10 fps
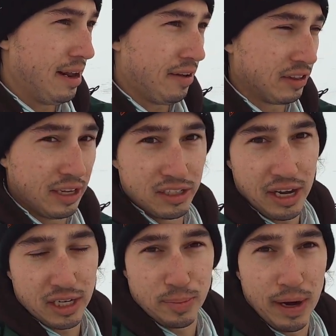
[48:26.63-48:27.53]
not like the
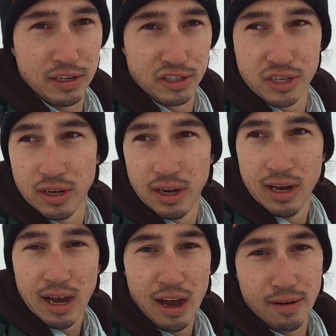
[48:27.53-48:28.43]
exact spot, just
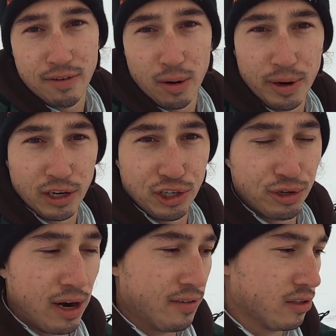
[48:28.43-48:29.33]
how far we actually
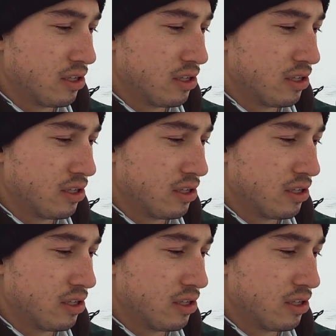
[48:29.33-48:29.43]
traveled.